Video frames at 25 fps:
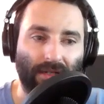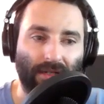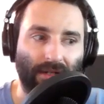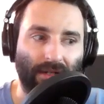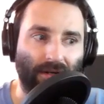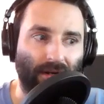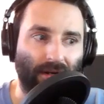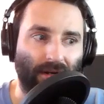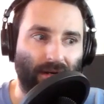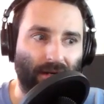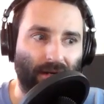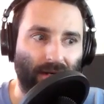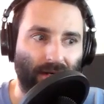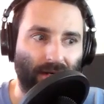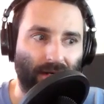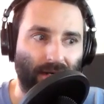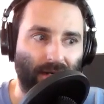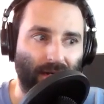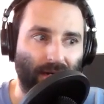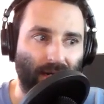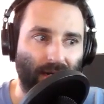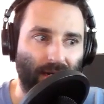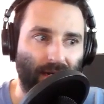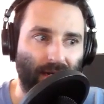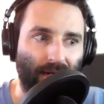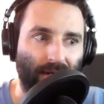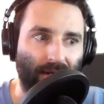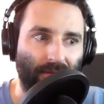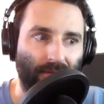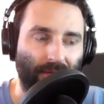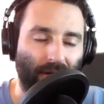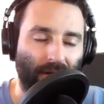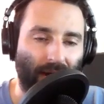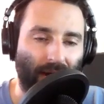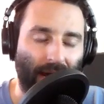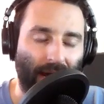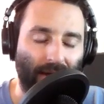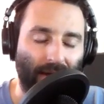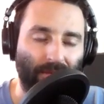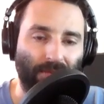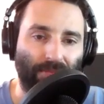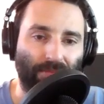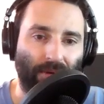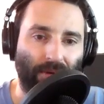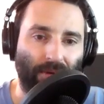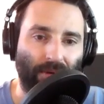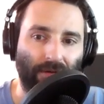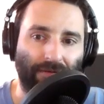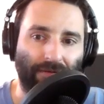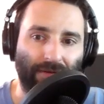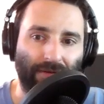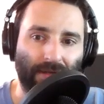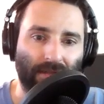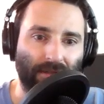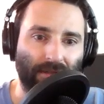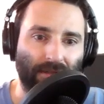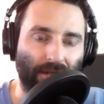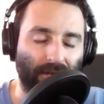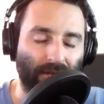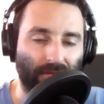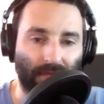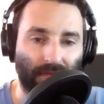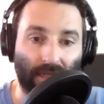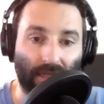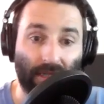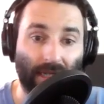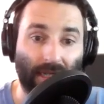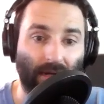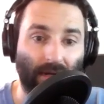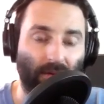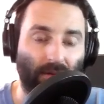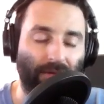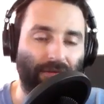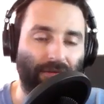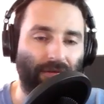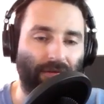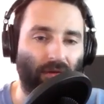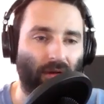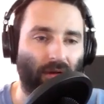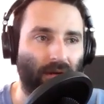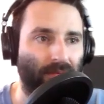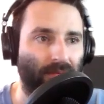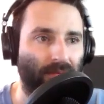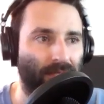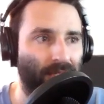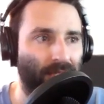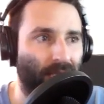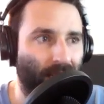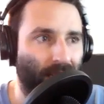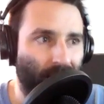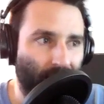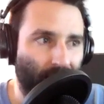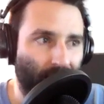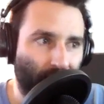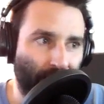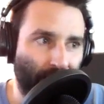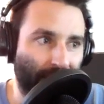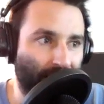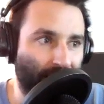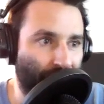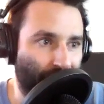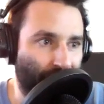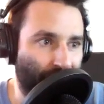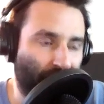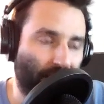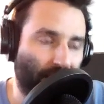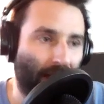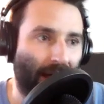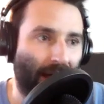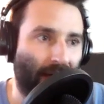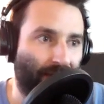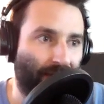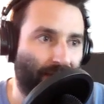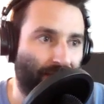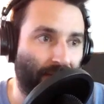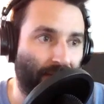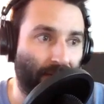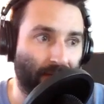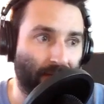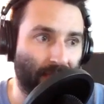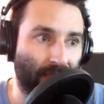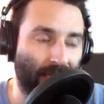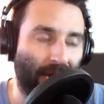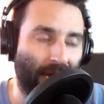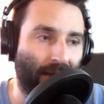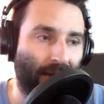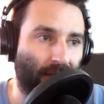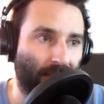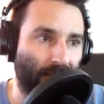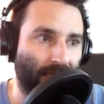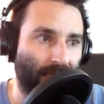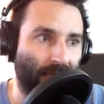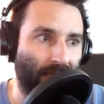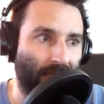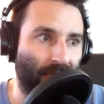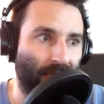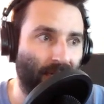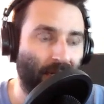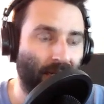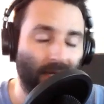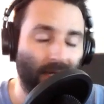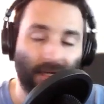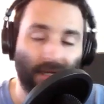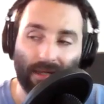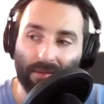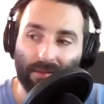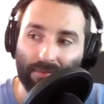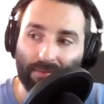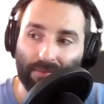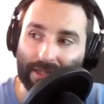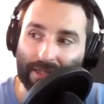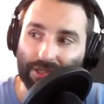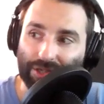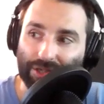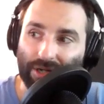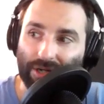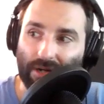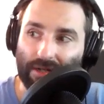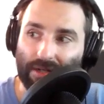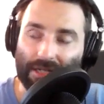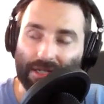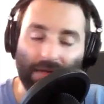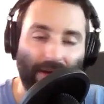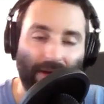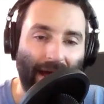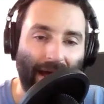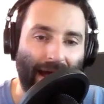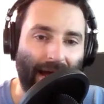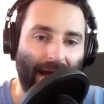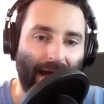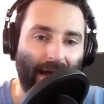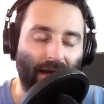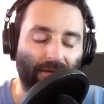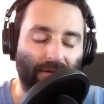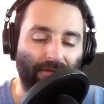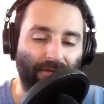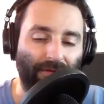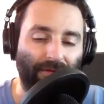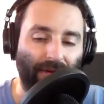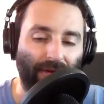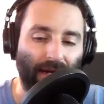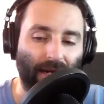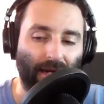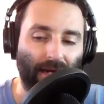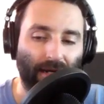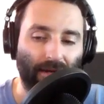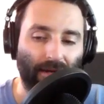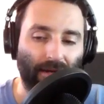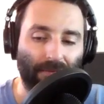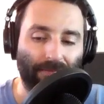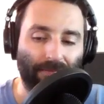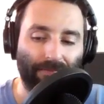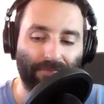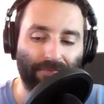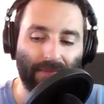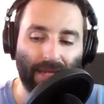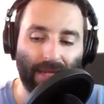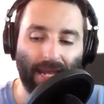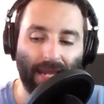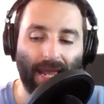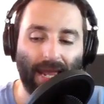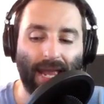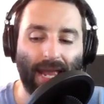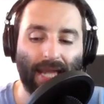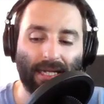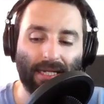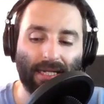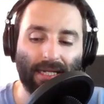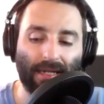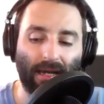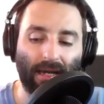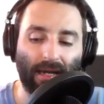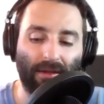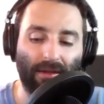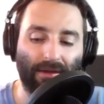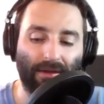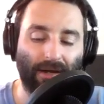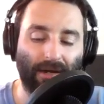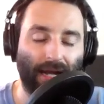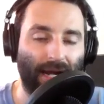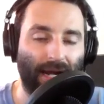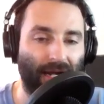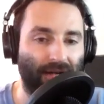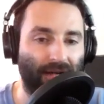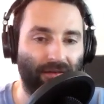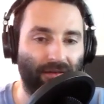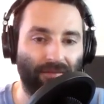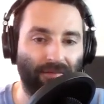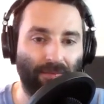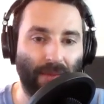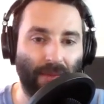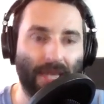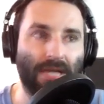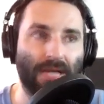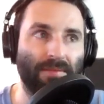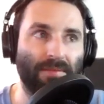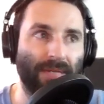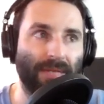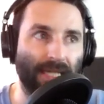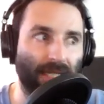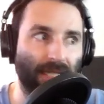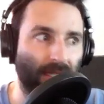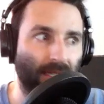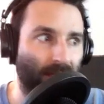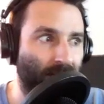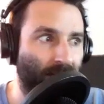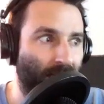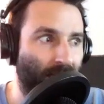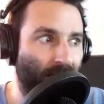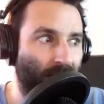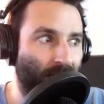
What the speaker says: your ibuprofen, the liquid forms, make sure you have those dialed in. Make sure you have any other kind of baby